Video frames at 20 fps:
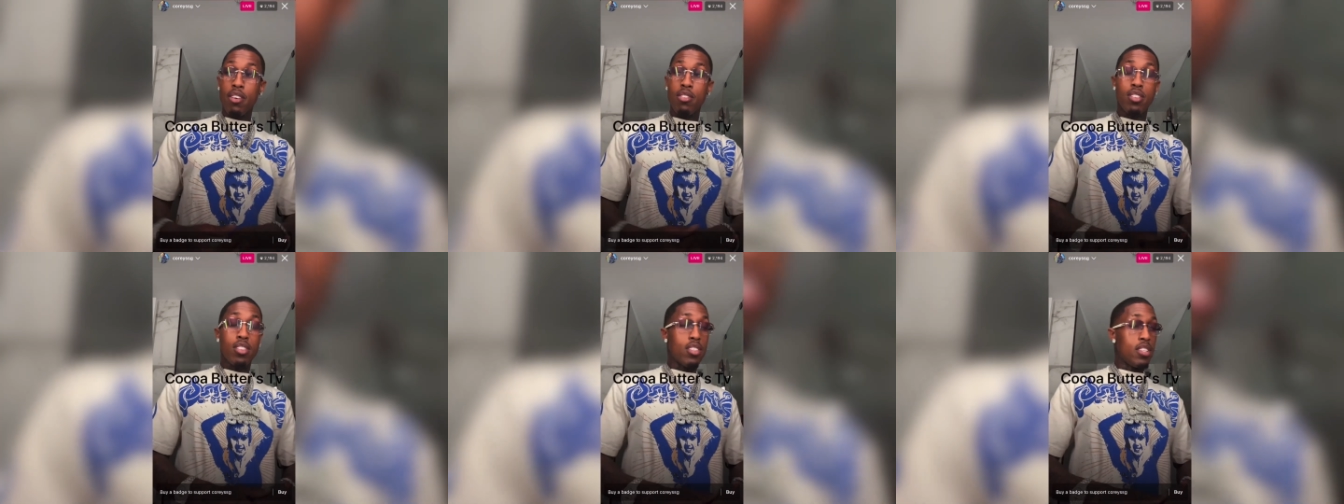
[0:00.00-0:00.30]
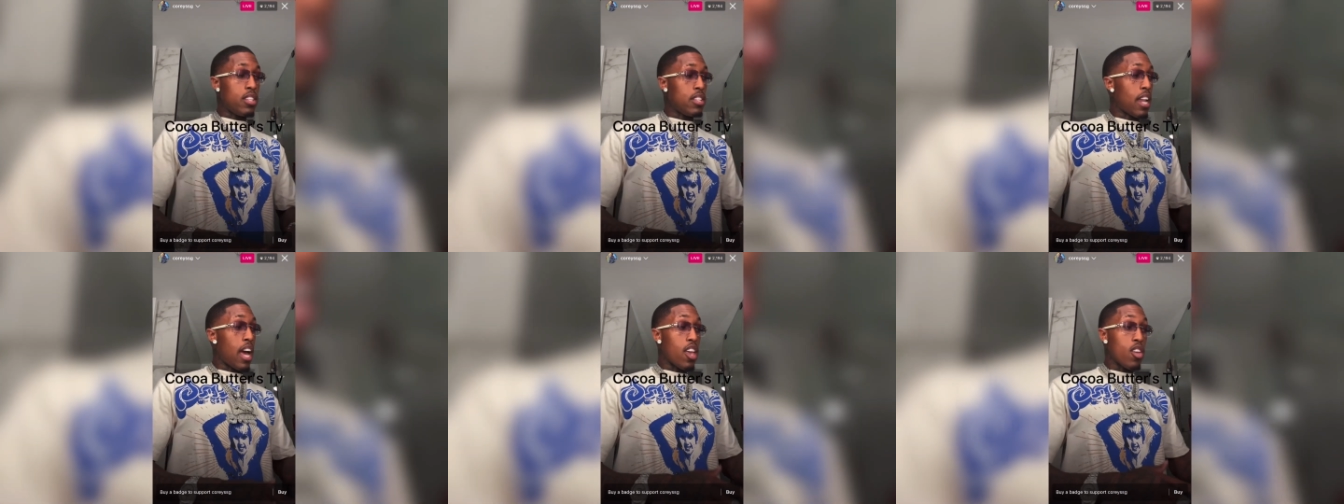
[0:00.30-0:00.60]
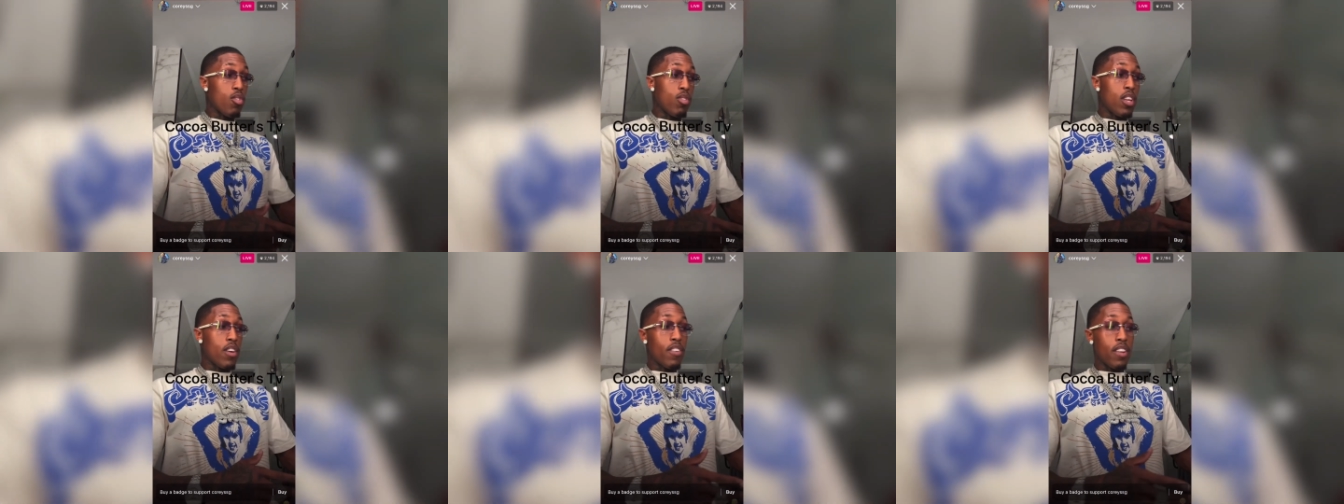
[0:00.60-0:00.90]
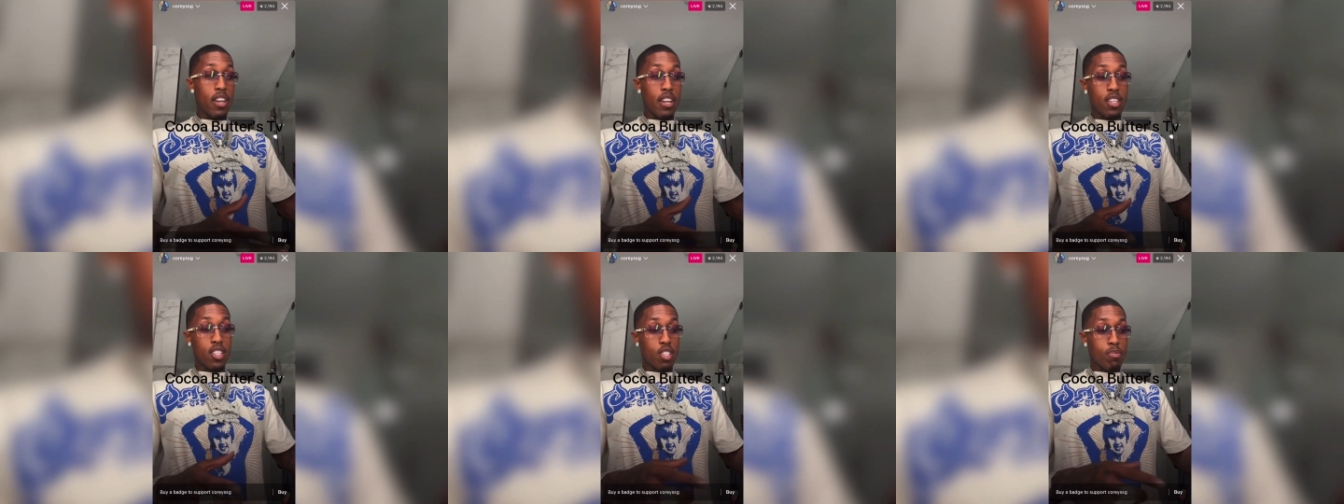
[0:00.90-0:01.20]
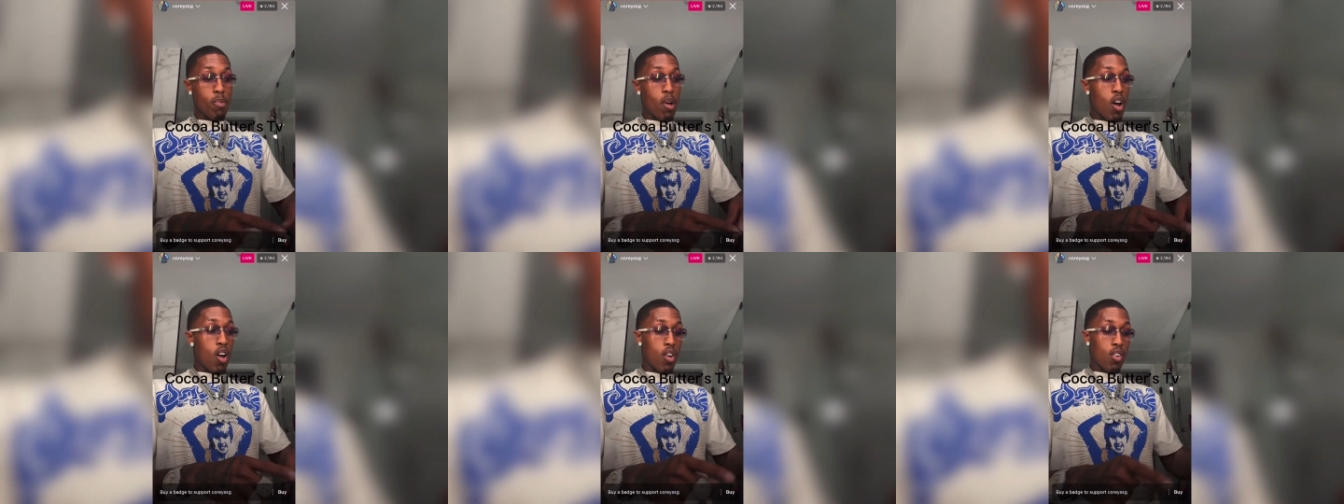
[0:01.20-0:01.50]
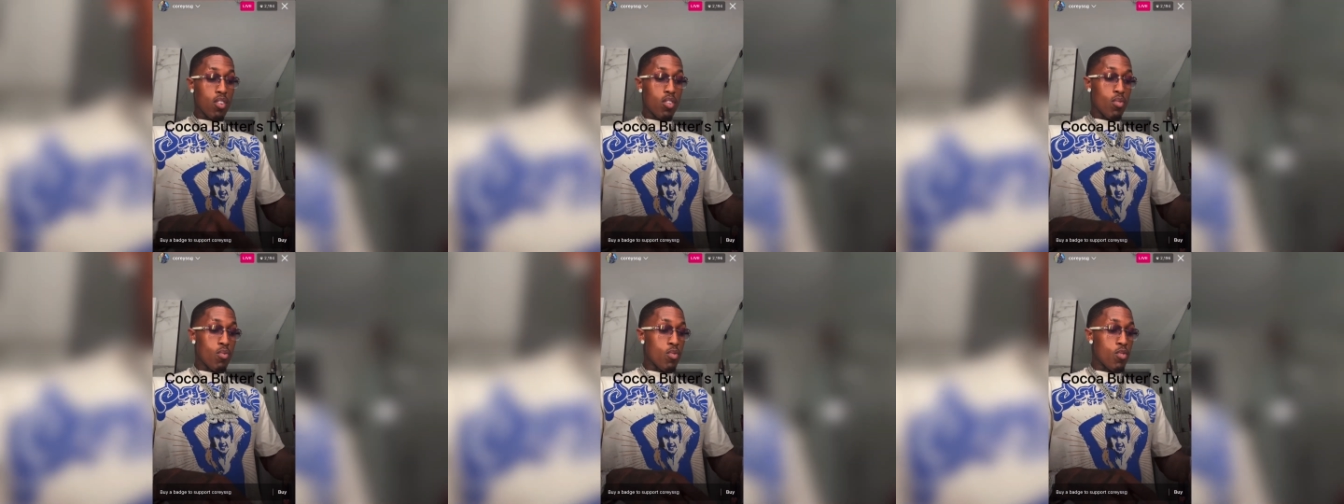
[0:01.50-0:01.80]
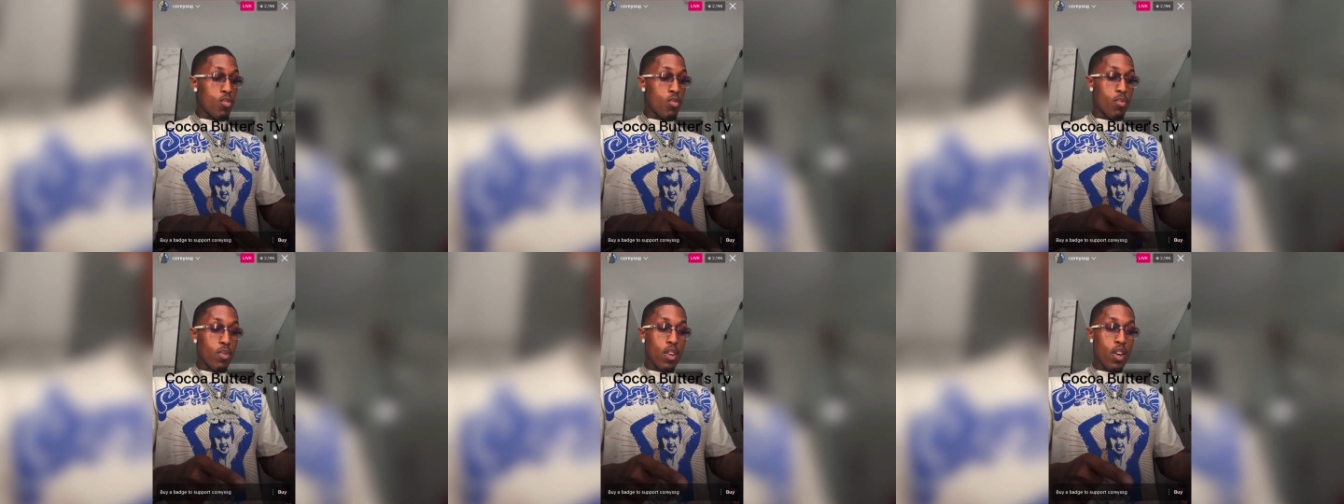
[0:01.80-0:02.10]
and now you living in this small little room
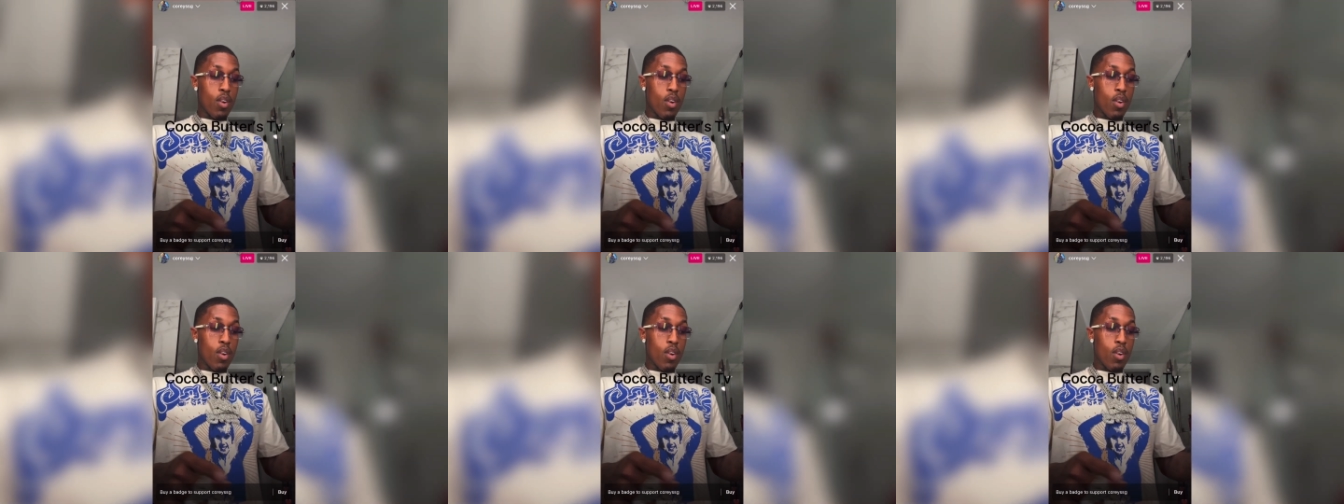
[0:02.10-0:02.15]
with a